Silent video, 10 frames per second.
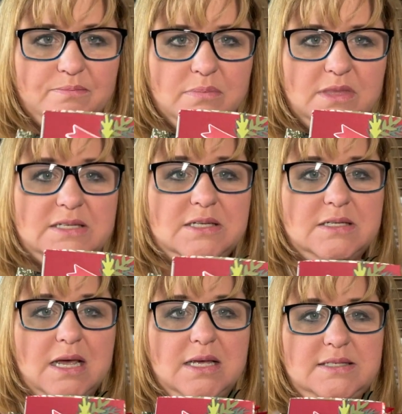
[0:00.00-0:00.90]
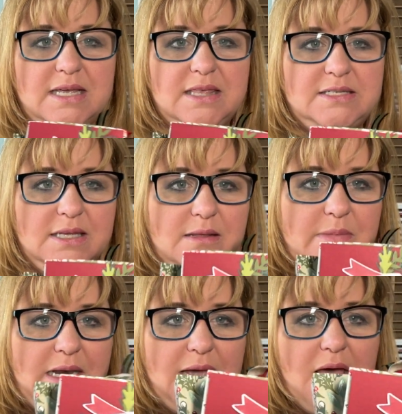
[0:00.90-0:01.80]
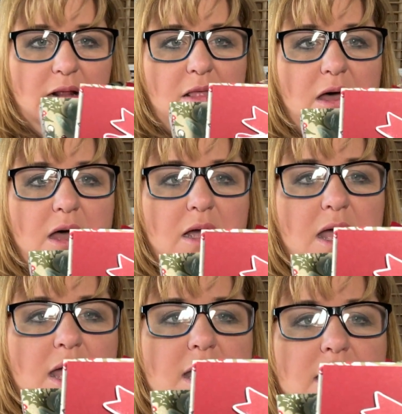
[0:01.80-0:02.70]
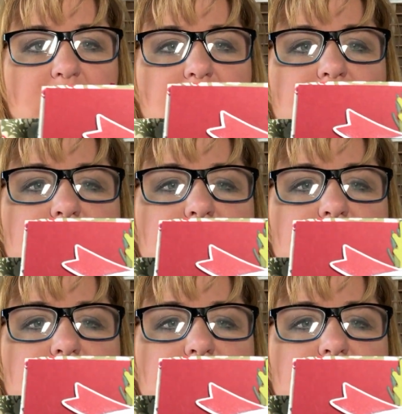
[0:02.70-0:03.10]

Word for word: this is a set that's in the mini catalog. It